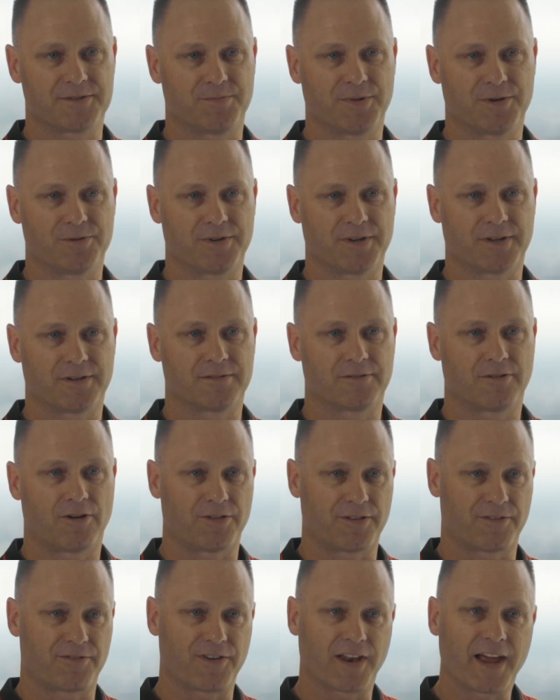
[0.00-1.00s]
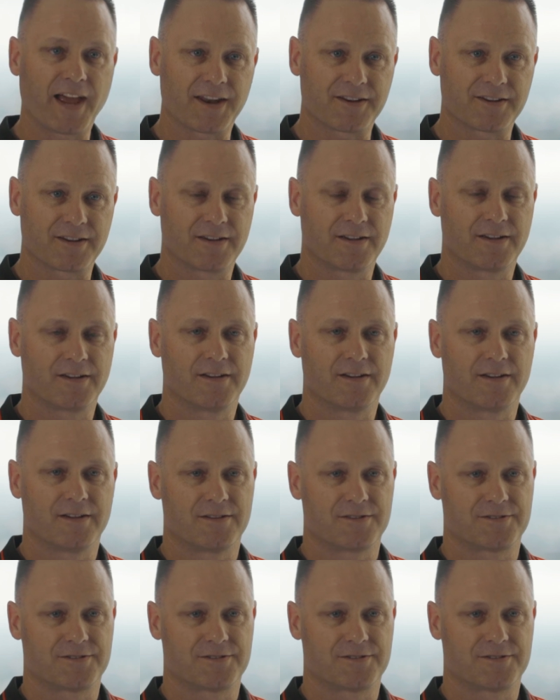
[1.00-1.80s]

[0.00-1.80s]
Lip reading: to building on the flat.